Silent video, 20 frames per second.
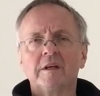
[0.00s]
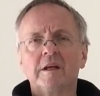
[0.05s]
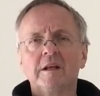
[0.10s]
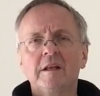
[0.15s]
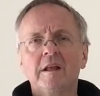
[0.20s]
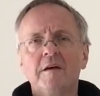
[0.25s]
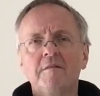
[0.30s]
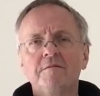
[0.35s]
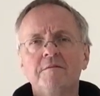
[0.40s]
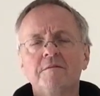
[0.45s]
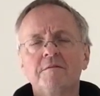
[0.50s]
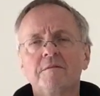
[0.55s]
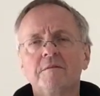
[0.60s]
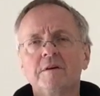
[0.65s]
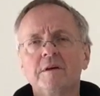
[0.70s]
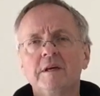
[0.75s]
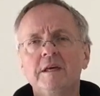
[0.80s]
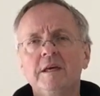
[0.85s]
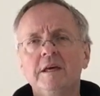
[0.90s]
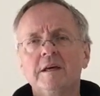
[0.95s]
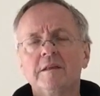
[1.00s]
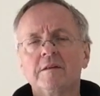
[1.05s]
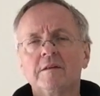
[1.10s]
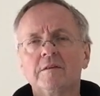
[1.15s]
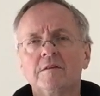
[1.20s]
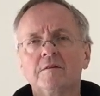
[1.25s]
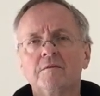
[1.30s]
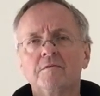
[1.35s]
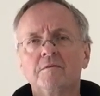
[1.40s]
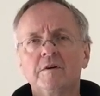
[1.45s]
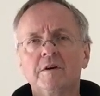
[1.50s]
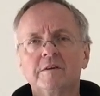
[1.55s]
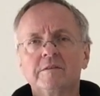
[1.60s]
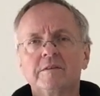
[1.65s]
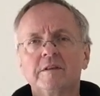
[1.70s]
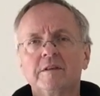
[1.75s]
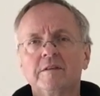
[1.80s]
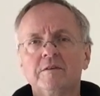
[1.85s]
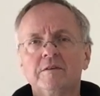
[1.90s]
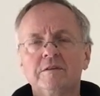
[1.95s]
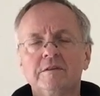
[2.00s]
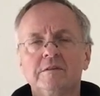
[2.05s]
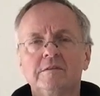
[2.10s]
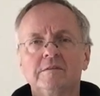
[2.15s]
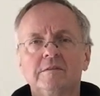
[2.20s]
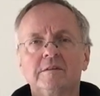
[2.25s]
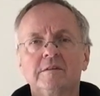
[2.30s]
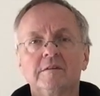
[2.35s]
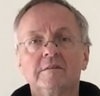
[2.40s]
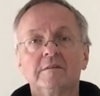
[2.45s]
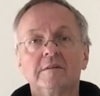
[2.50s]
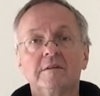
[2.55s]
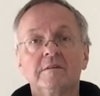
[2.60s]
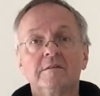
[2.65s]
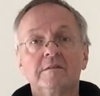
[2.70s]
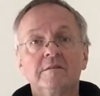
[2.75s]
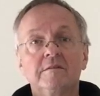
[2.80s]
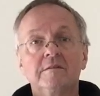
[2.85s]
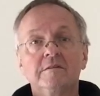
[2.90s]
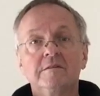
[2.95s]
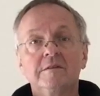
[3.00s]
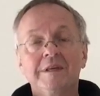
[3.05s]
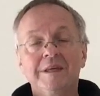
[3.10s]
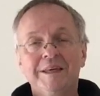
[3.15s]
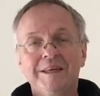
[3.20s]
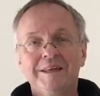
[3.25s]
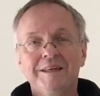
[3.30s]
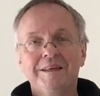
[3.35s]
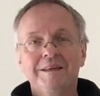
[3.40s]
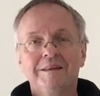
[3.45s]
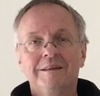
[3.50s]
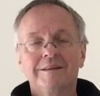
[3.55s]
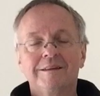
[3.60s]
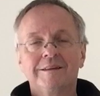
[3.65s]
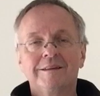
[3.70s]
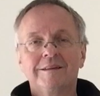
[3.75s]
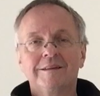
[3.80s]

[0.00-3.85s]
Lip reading: And I love here that the first thing that Jesus does is see